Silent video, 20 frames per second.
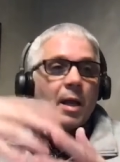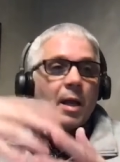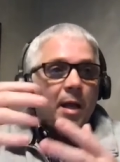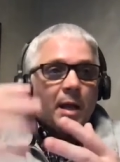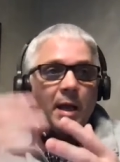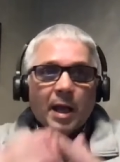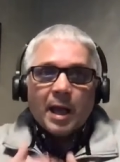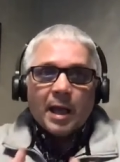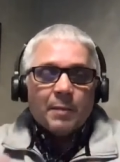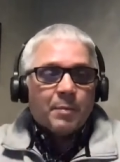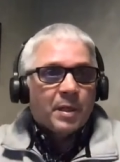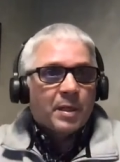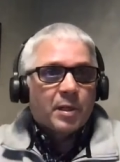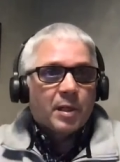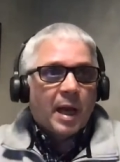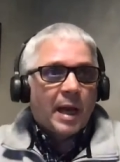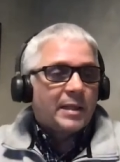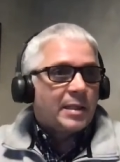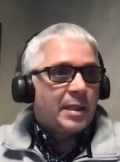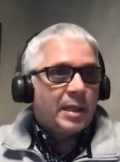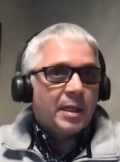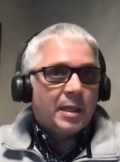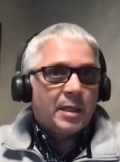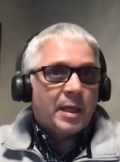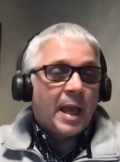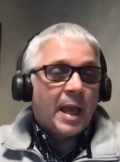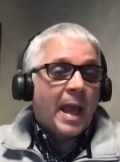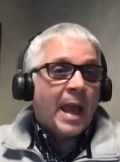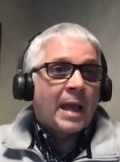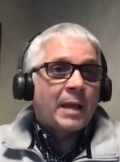Admin IT,
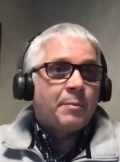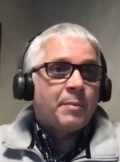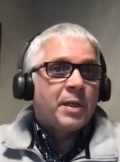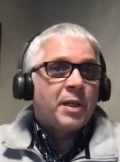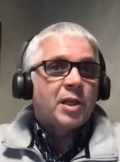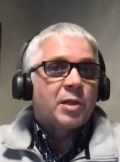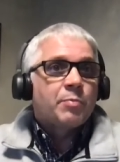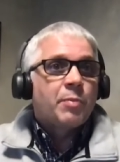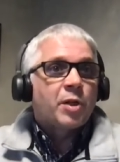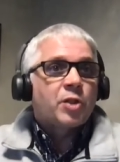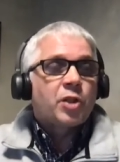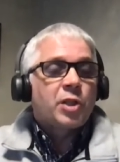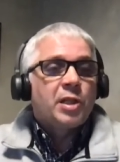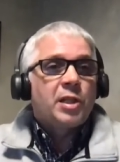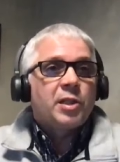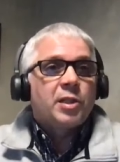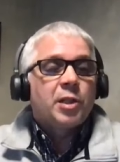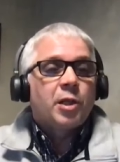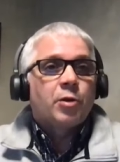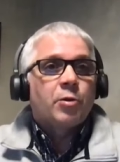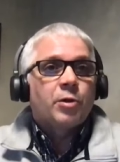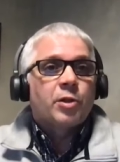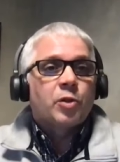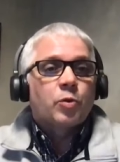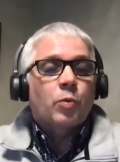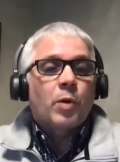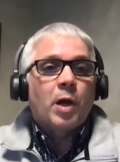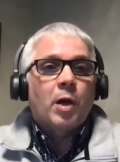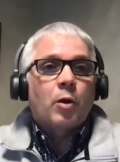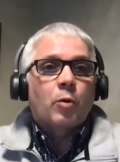the admin is much easier as
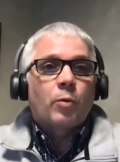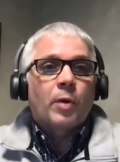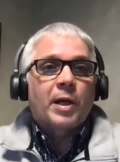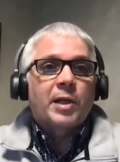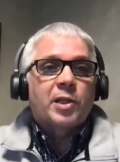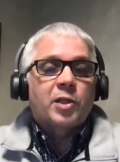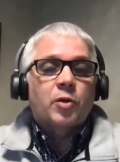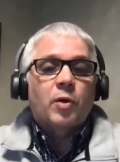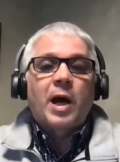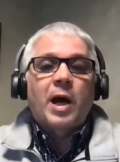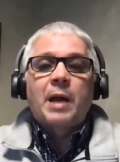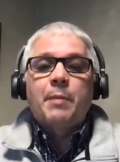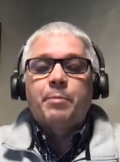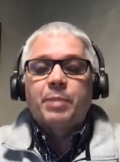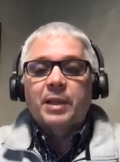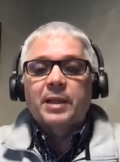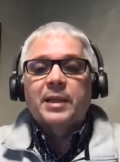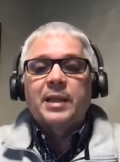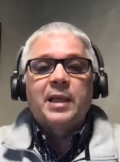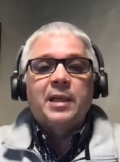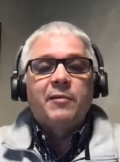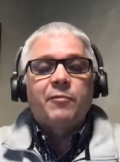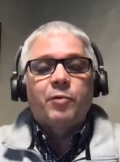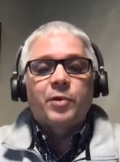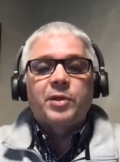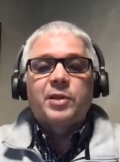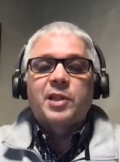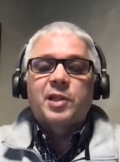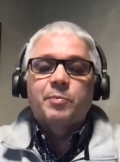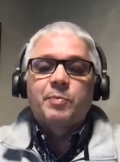well, right? So I believe
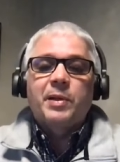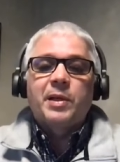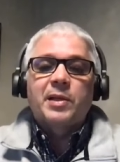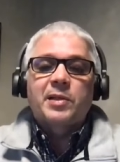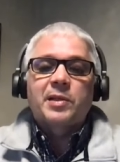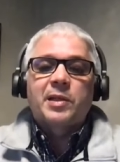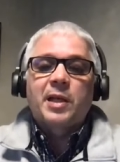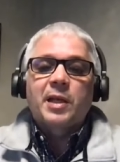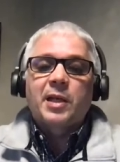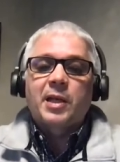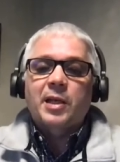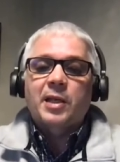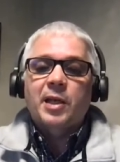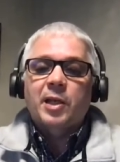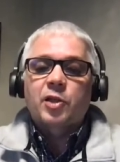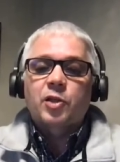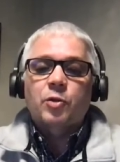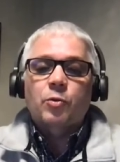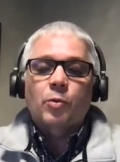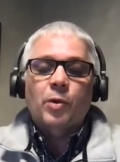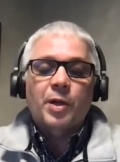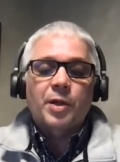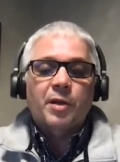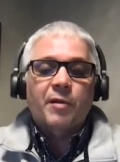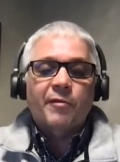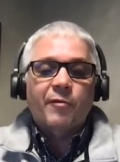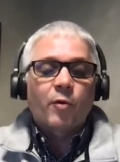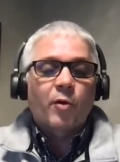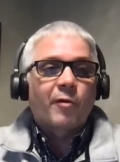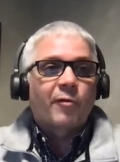with this PSTN connection, we're on the
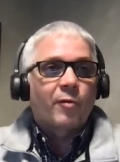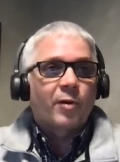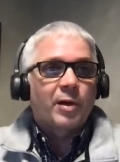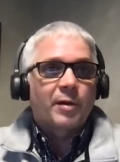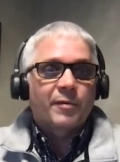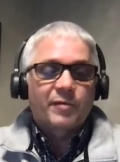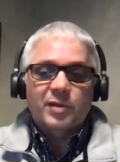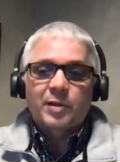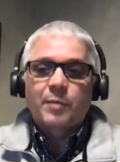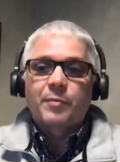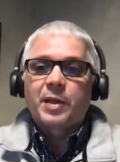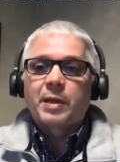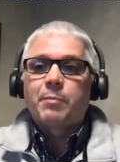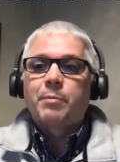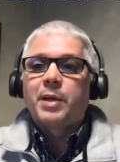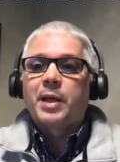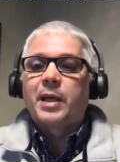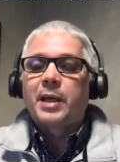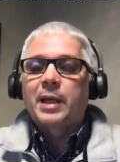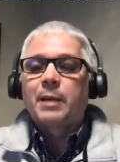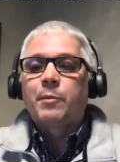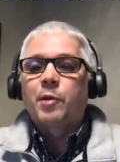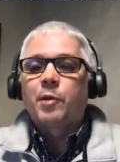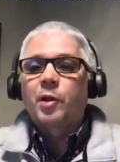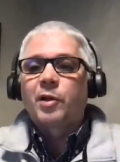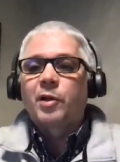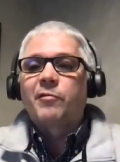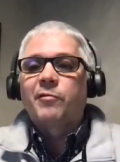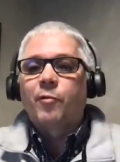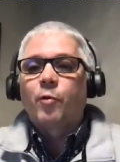forefront of something big, and I'm
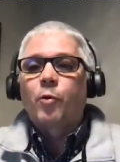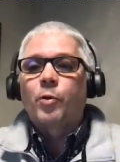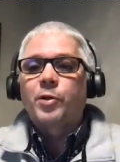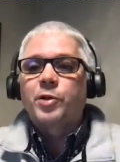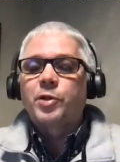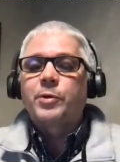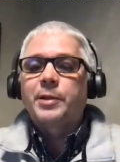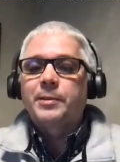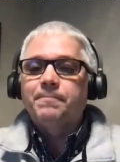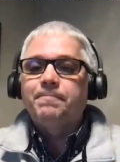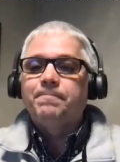looking forward to it.